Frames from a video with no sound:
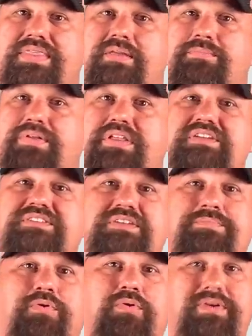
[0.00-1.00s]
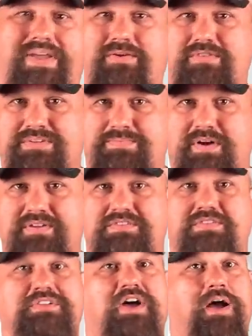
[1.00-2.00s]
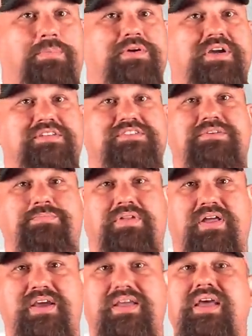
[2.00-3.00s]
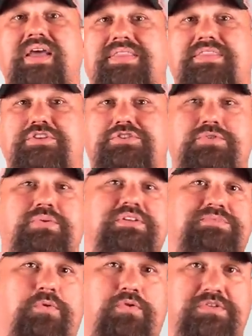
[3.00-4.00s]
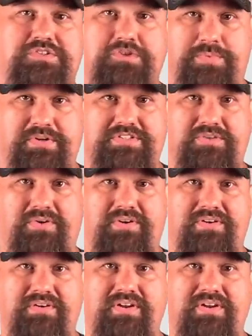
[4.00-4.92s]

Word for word: then please support our sponsor Top Gun Supply, the shooting sports superstore.